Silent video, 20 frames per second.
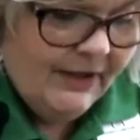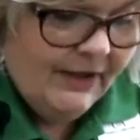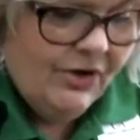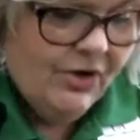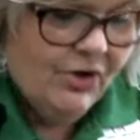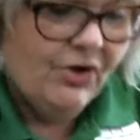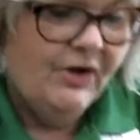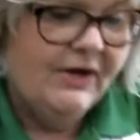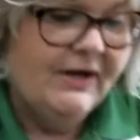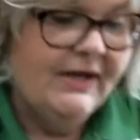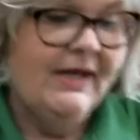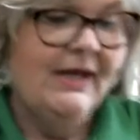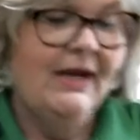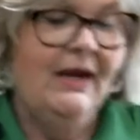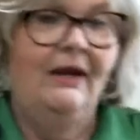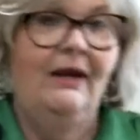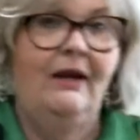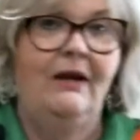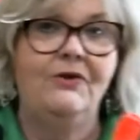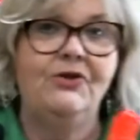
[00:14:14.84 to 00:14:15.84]
you're going to get a
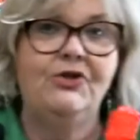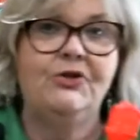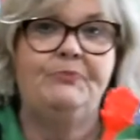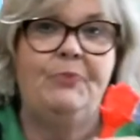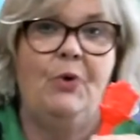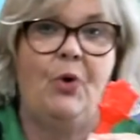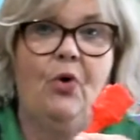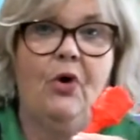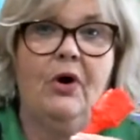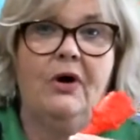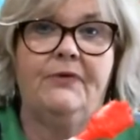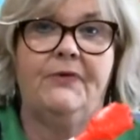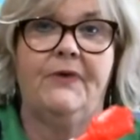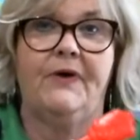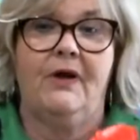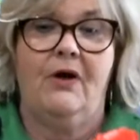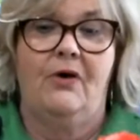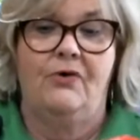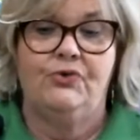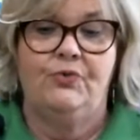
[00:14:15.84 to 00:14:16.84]
little spork that
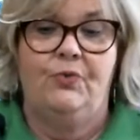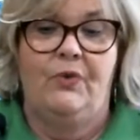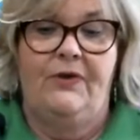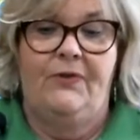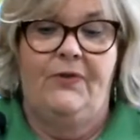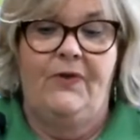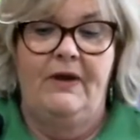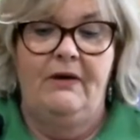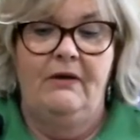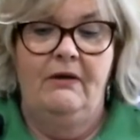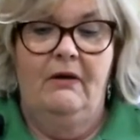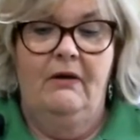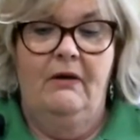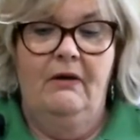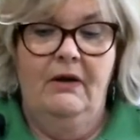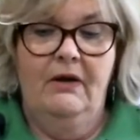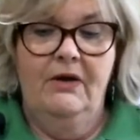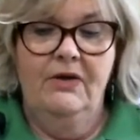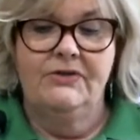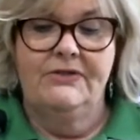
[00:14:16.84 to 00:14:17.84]
goes with it.
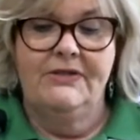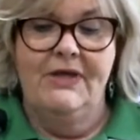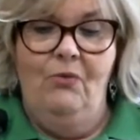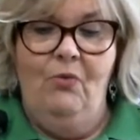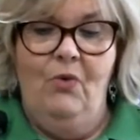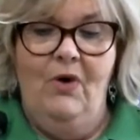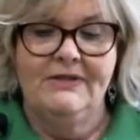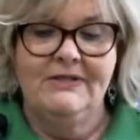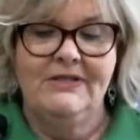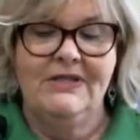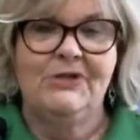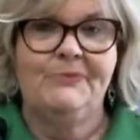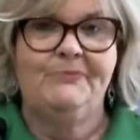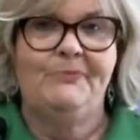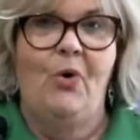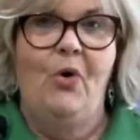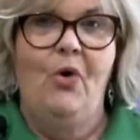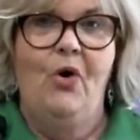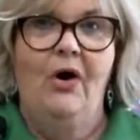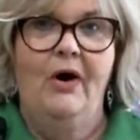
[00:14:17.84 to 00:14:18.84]
You say, what's a
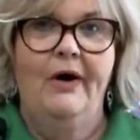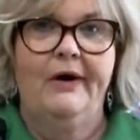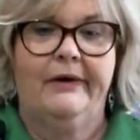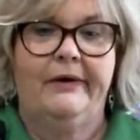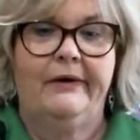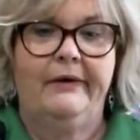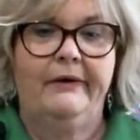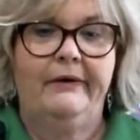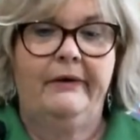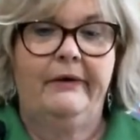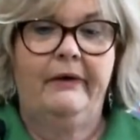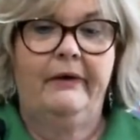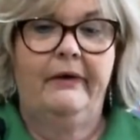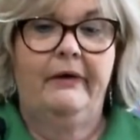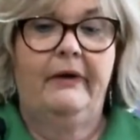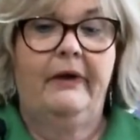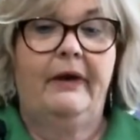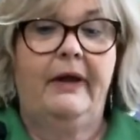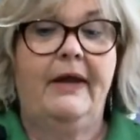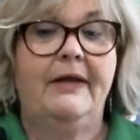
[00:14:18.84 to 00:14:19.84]
spork?
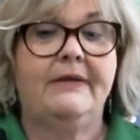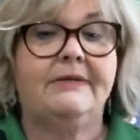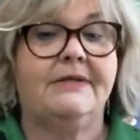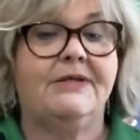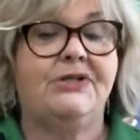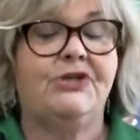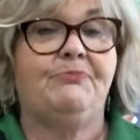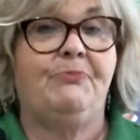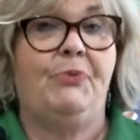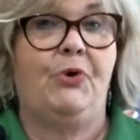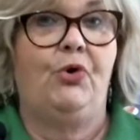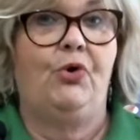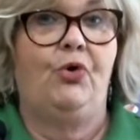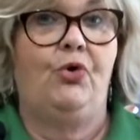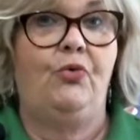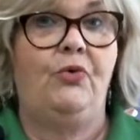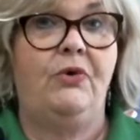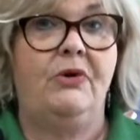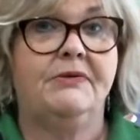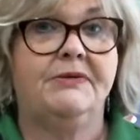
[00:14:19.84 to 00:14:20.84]
It's a
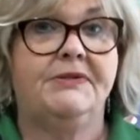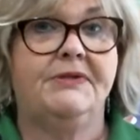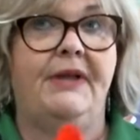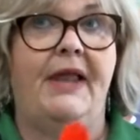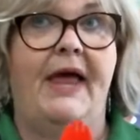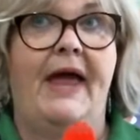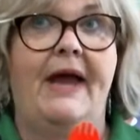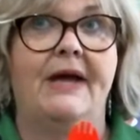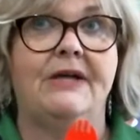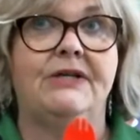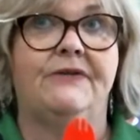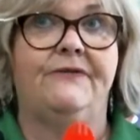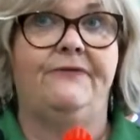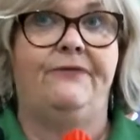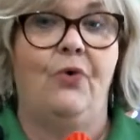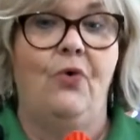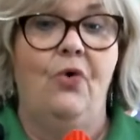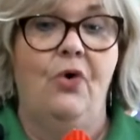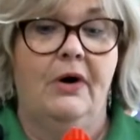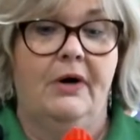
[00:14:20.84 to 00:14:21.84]

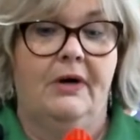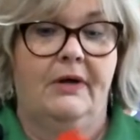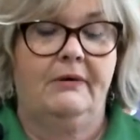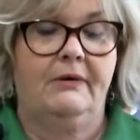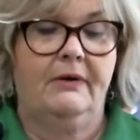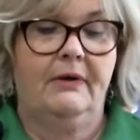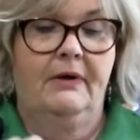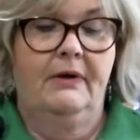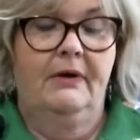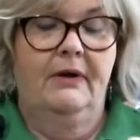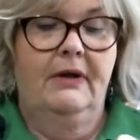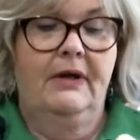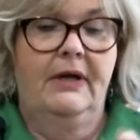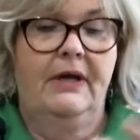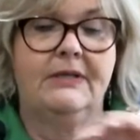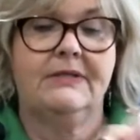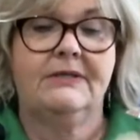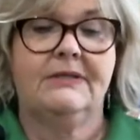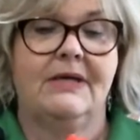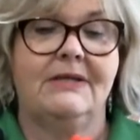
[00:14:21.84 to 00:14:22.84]
spoon/fork.
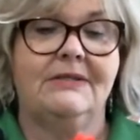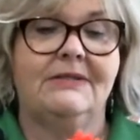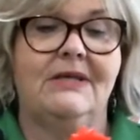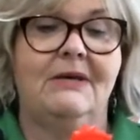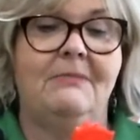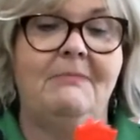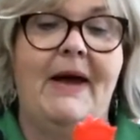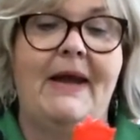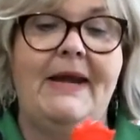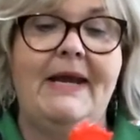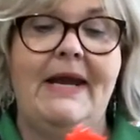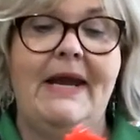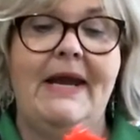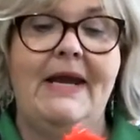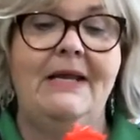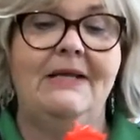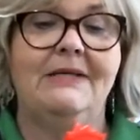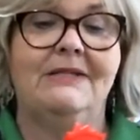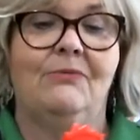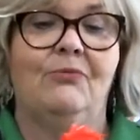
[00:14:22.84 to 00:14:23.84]
It's got somebody
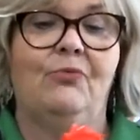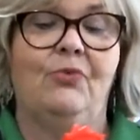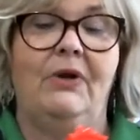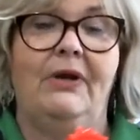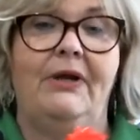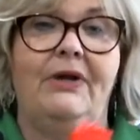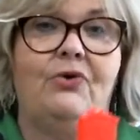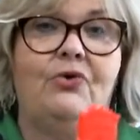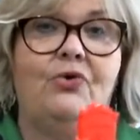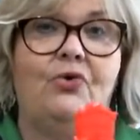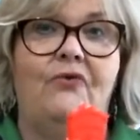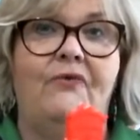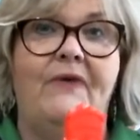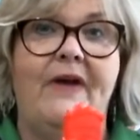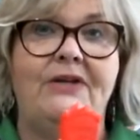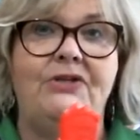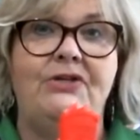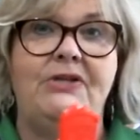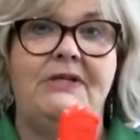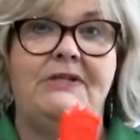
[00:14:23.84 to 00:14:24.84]
eating some really cool
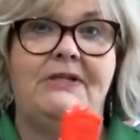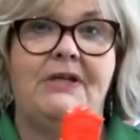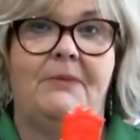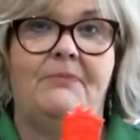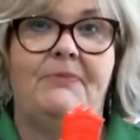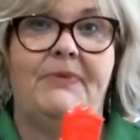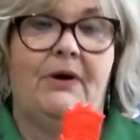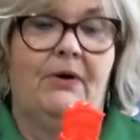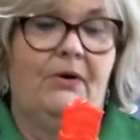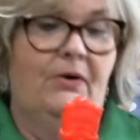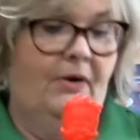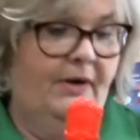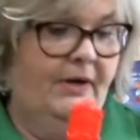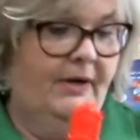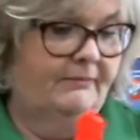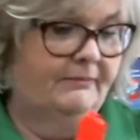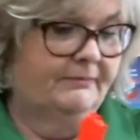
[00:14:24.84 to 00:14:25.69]
veggies up there on it.